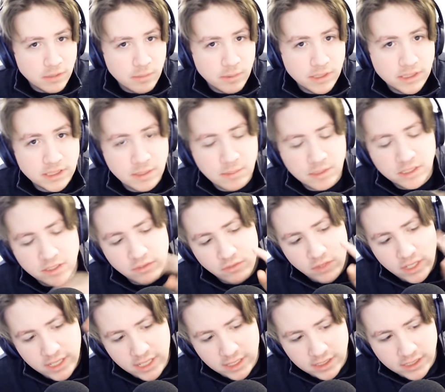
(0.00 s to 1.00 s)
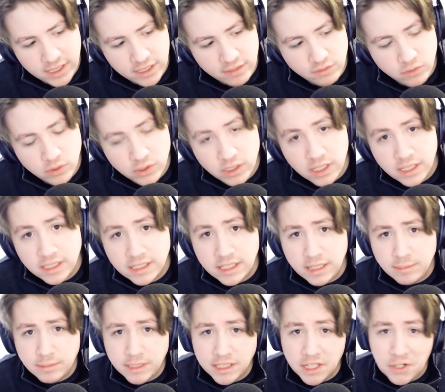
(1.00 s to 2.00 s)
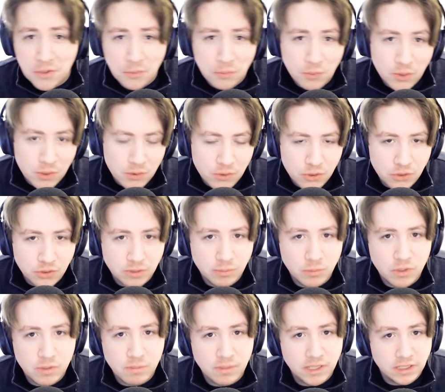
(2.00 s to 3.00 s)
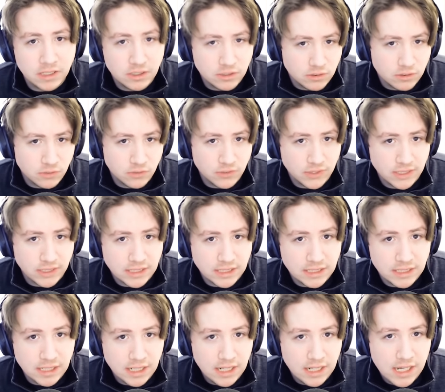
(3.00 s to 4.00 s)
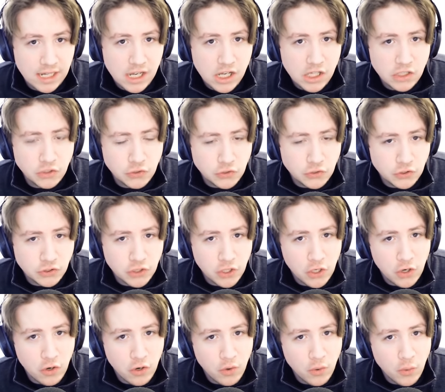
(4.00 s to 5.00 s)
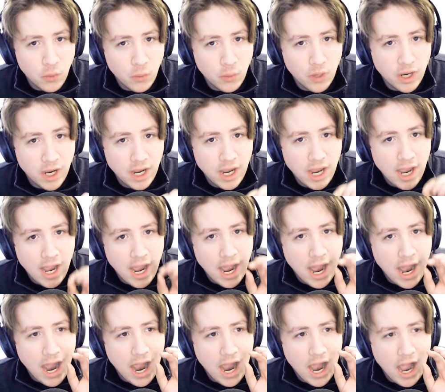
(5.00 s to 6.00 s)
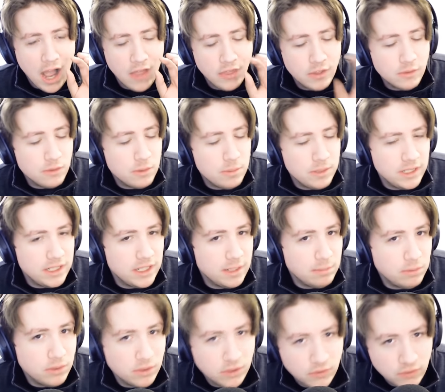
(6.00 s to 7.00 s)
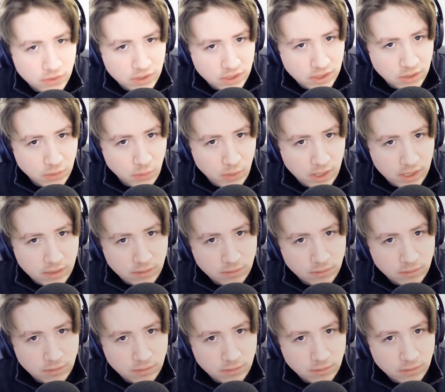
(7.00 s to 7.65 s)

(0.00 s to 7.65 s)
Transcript: because I'm actually flying out to California and then I'm taking a road trip with my girlfriend. So there won't be any uploads for a little while.